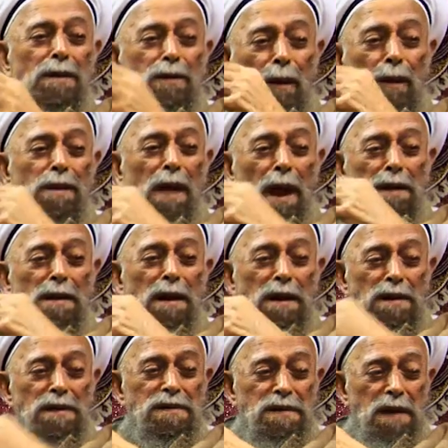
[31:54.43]
not
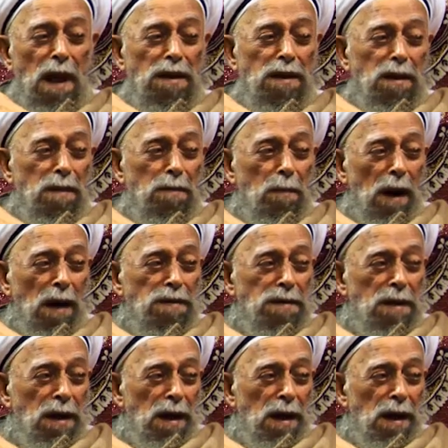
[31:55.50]
understanding but